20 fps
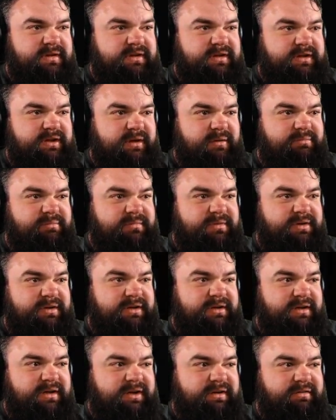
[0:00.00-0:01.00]
Yup,
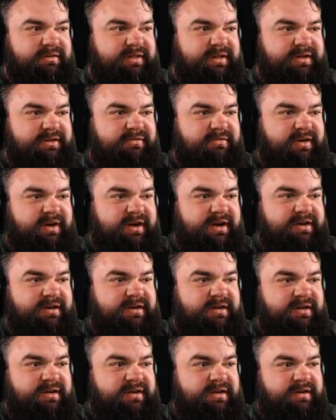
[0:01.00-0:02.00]
everything's fine.
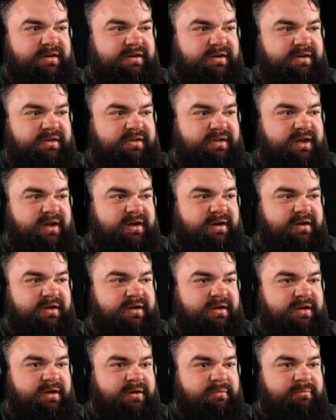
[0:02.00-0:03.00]
There's not a
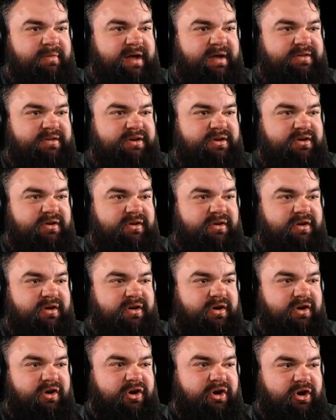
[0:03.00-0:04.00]

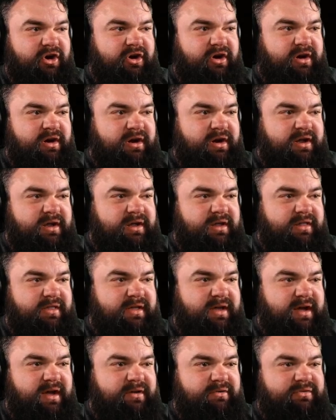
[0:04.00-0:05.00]
massacre in the
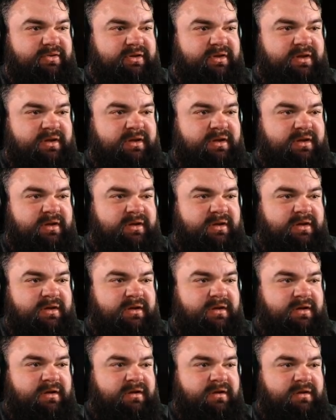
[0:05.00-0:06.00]
house.
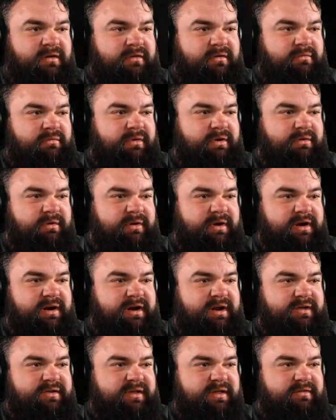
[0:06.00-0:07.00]
Where, where, did
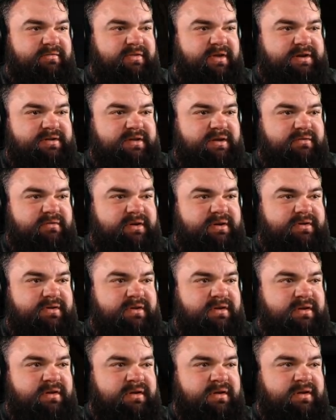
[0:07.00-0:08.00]
I say the flashlight was?
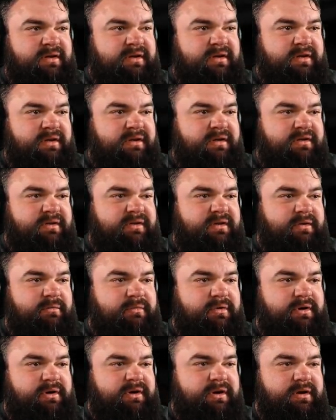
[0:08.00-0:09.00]

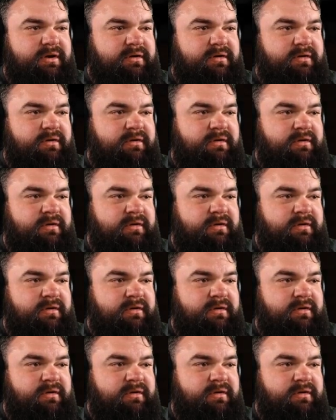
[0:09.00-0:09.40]
Somewhere in here?